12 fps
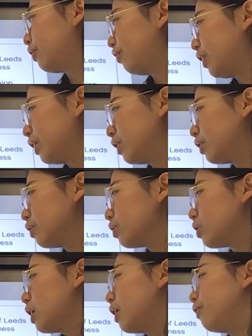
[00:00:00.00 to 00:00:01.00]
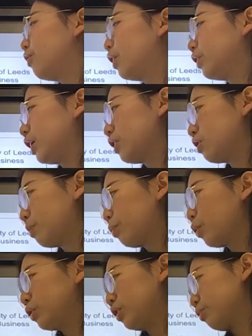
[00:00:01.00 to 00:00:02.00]
funders, funding
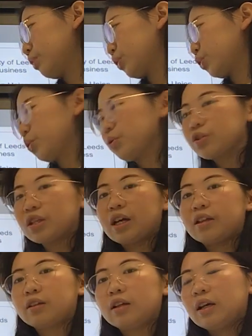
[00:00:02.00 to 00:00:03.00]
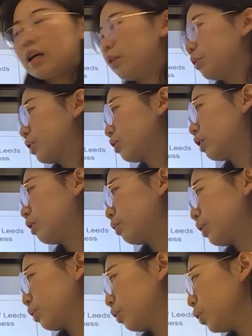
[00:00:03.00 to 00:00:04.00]
supported research and
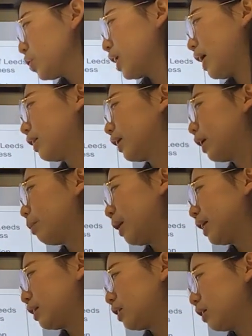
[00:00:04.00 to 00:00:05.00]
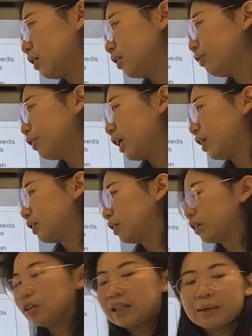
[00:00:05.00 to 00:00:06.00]
resource, and the competitive and
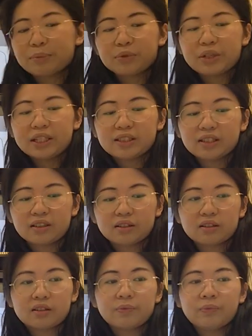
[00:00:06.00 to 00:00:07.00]
collaborators.